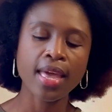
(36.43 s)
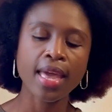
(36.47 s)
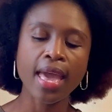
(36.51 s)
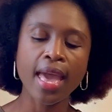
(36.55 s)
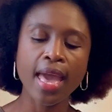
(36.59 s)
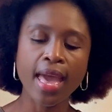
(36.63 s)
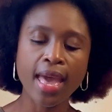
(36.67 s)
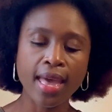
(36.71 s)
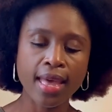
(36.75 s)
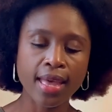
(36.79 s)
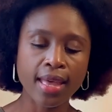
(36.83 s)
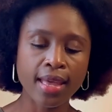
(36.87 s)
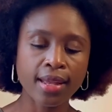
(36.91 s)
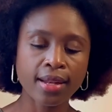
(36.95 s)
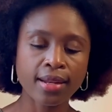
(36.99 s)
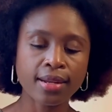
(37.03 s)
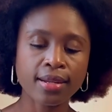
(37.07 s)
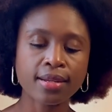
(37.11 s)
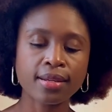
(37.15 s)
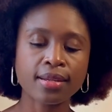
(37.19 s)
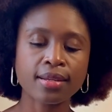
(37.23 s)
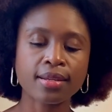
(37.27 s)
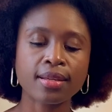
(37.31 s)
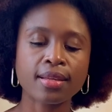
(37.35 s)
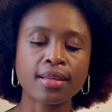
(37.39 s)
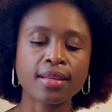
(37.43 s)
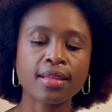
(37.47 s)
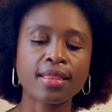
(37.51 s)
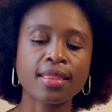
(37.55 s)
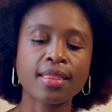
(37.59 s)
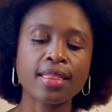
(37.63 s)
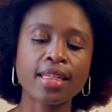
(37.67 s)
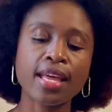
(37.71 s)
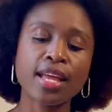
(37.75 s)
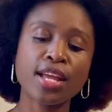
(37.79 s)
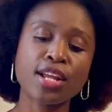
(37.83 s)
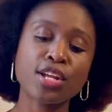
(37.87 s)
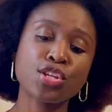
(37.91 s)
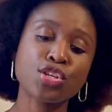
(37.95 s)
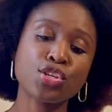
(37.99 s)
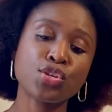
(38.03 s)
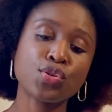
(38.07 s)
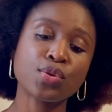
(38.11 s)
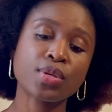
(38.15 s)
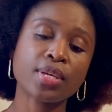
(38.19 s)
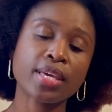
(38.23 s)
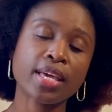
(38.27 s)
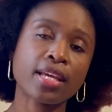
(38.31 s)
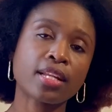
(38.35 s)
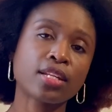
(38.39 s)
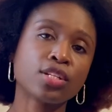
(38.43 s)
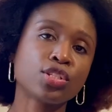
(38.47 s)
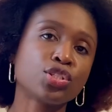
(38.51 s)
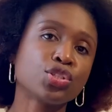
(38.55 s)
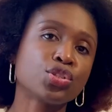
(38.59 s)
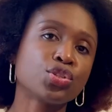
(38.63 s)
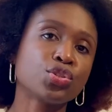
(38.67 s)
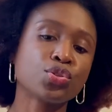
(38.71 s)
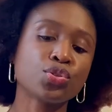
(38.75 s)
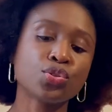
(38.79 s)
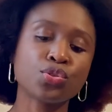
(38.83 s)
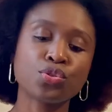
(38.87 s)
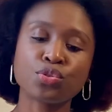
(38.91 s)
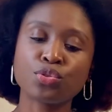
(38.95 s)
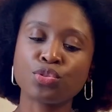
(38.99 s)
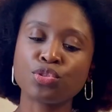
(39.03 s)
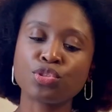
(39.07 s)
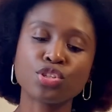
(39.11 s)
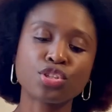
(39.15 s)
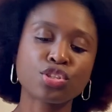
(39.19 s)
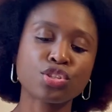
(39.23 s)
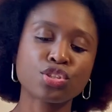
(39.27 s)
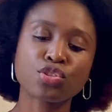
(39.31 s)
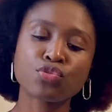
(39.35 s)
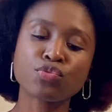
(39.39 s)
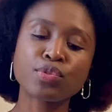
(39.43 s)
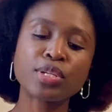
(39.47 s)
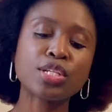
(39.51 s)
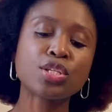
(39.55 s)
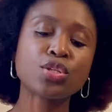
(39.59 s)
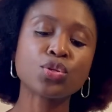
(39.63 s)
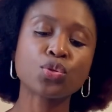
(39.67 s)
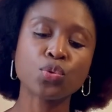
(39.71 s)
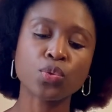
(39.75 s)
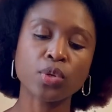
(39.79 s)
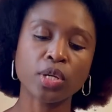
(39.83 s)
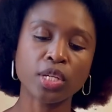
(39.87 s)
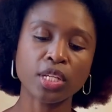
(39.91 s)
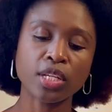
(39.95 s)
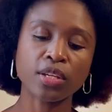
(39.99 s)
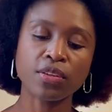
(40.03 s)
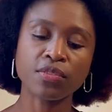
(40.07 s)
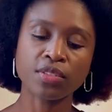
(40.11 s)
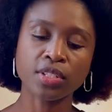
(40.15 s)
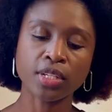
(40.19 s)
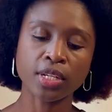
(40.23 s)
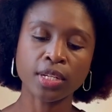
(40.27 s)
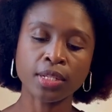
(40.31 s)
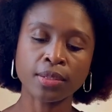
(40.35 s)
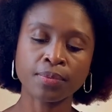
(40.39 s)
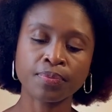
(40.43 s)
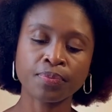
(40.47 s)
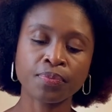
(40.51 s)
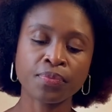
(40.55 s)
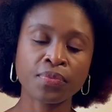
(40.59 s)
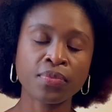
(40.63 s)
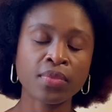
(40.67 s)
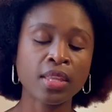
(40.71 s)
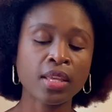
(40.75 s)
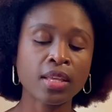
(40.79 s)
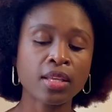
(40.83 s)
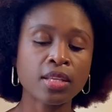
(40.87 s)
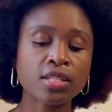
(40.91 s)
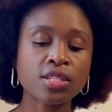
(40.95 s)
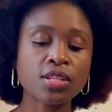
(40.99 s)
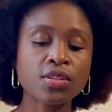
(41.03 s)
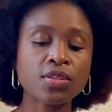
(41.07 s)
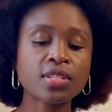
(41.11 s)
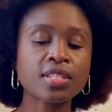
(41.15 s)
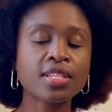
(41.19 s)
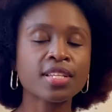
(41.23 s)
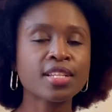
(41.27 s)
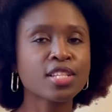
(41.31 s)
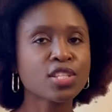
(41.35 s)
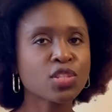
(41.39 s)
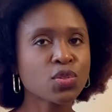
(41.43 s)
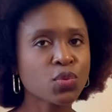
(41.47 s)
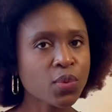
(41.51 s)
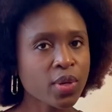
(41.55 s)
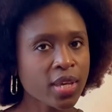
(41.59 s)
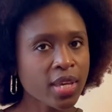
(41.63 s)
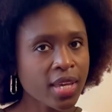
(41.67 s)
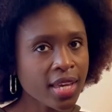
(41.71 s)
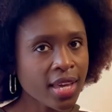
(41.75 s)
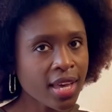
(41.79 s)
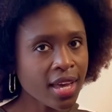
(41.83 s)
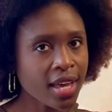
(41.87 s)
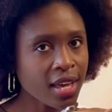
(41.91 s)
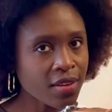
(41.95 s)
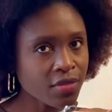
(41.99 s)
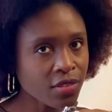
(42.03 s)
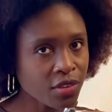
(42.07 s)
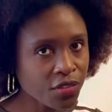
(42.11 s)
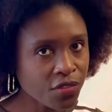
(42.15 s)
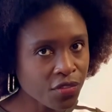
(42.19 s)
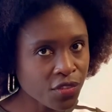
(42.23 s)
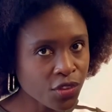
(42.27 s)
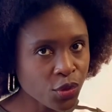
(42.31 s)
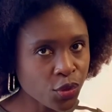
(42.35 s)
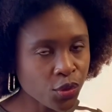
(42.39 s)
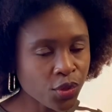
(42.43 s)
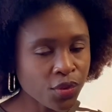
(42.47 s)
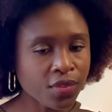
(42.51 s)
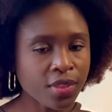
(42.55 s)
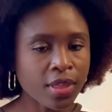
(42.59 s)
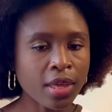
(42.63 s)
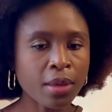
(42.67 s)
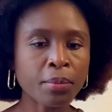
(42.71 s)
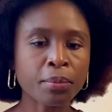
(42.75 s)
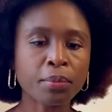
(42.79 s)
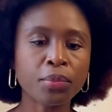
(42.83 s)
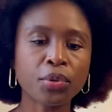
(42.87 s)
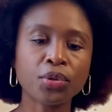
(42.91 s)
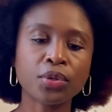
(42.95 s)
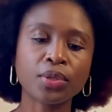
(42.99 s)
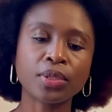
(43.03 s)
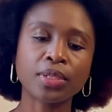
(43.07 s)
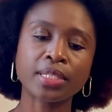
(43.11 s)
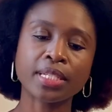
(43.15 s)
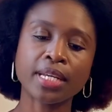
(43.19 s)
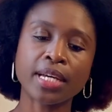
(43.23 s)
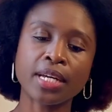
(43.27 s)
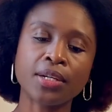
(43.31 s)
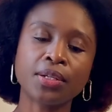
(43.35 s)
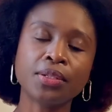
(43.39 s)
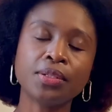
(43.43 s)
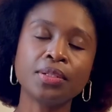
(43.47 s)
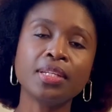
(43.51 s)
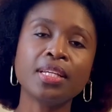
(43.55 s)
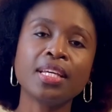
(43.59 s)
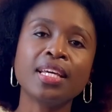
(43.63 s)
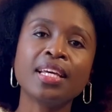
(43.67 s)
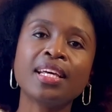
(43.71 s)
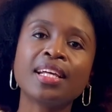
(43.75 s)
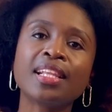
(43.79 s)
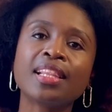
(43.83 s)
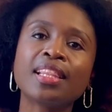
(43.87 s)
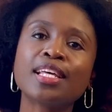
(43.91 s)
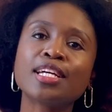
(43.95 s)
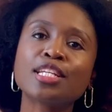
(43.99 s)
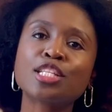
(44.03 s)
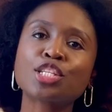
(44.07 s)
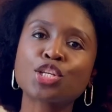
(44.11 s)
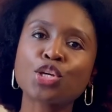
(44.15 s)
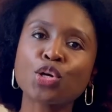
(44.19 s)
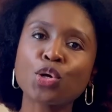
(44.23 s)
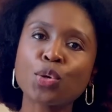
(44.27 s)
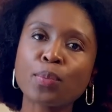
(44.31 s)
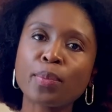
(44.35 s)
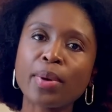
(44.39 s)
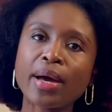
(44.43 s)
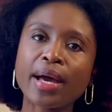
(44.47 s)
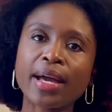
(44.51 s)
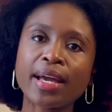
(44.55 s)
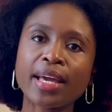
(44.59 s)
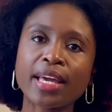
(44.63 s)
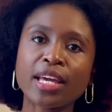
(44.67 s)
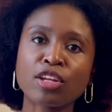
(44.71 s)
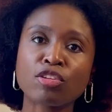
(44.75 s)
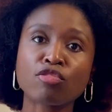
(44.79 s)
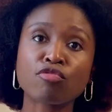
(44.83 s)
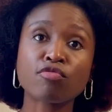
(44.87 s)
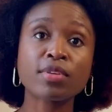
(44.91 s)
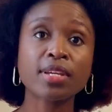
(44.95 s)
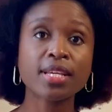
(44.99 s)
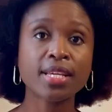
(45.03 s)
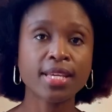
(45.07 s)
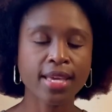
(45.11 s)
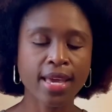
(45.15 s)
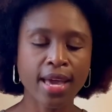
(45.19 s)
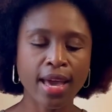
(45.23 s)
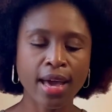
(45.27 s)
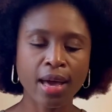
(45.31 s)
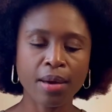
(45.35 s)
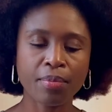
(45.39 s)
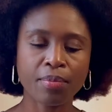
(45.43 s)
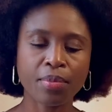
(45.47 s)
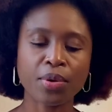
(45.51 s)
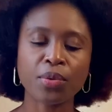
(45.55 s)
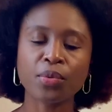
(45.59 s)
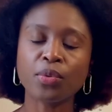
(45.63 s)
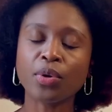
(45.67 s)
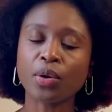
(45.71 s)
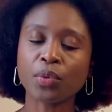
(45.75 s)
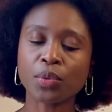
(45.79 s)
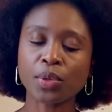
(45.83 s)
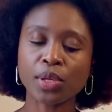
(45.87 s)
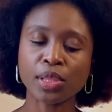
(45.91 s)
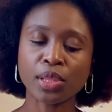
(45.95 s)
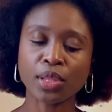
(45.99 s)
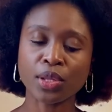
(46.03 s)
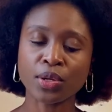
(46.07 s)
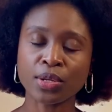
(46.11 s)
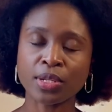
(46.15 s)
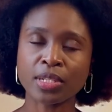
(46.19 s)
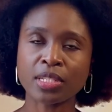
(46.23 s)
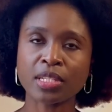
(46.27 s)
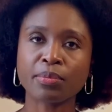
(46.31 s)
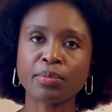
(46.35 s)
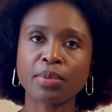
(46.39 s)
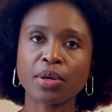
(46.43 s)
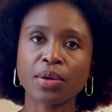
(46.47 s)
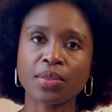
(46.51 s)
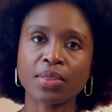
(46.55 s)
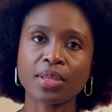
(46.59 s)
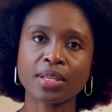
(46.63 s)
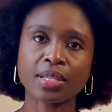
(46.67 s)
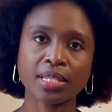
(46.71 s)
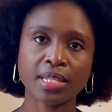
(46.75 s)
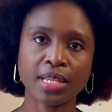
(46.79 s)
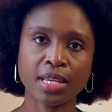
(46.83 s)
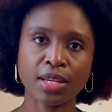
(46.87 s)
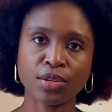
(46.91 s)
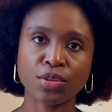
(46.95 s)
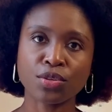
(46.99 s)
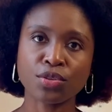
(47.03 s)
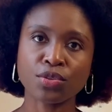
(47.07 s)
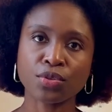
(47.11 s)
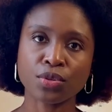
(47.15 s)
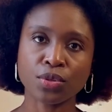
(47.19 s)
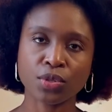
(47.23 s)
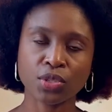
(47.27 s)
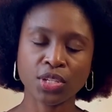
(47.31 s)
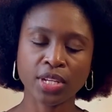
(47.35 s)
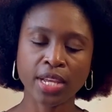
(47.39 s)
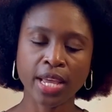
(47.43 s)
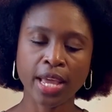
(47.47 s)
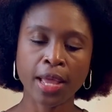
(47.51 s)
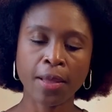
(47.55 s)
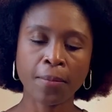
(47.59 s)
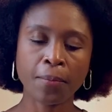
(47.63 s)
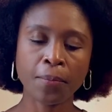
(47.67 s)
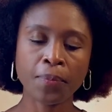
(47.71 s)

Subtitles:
and then you can just redo what you've done. So since we have a few of them pulled out, let's go back and recap what we learned about the single crochet.